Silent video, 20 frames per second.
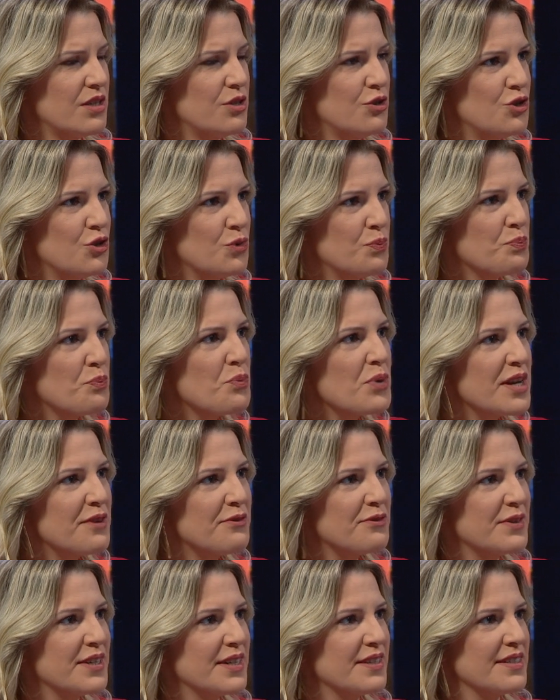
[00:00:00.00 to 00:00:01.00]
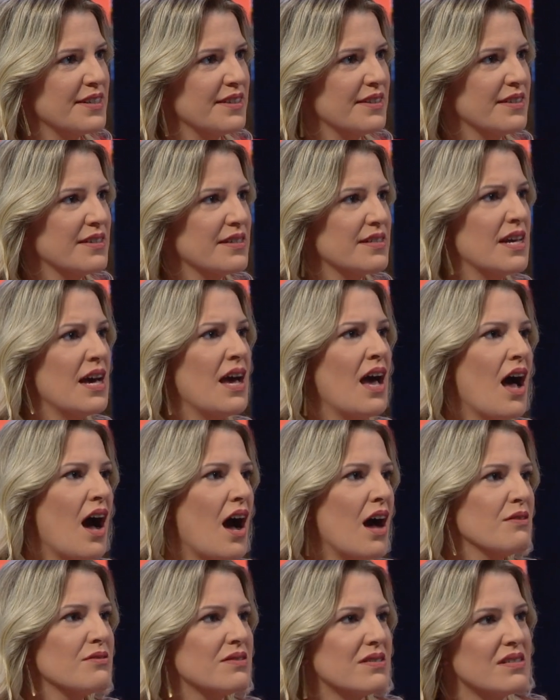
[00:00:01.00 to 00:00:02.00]
Could you briefly tell us
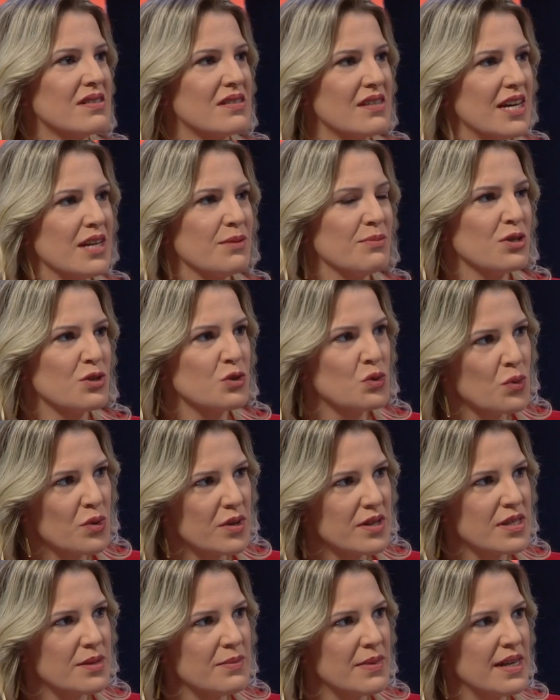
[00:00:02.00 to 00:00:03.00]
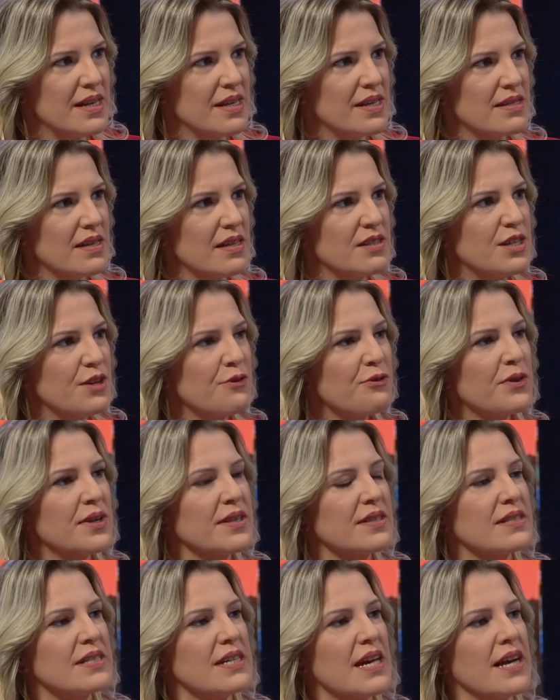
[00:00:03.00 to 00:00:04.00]
how sustainable tourism is
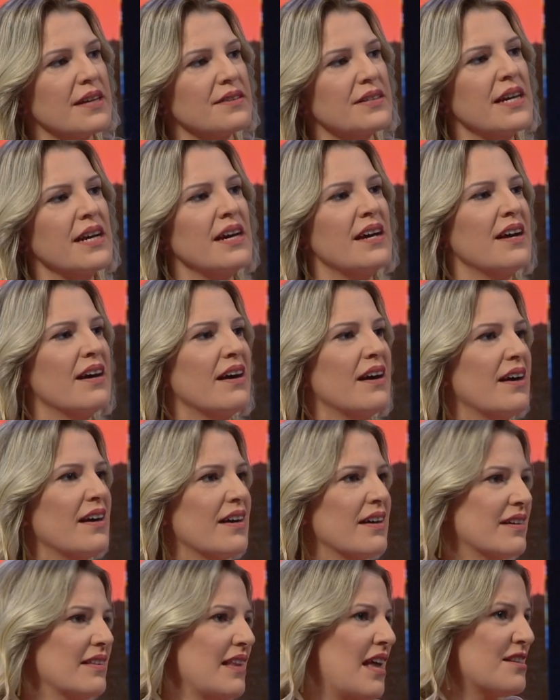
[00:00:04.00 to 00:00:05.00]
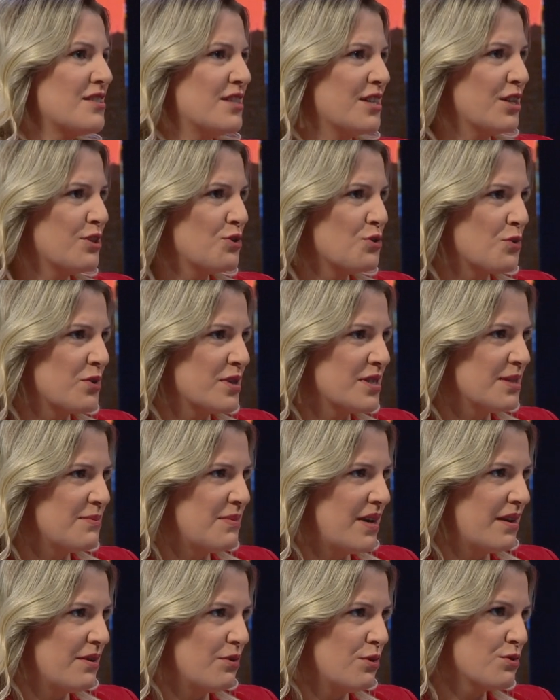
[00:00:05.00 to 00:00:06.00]
different than classic tourism,
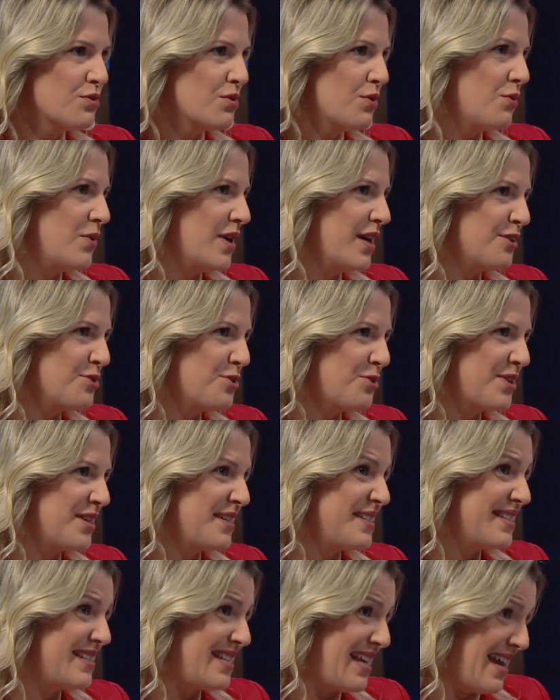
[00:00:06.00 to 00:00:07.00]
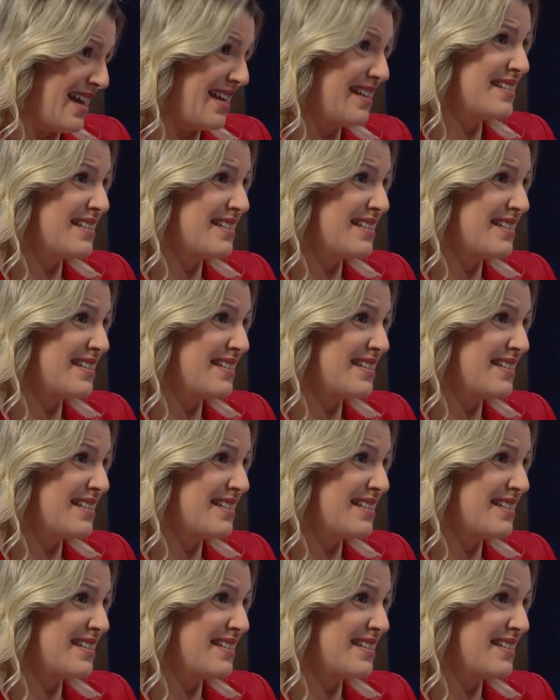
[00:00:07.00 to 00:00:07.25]
and also where Turkey stands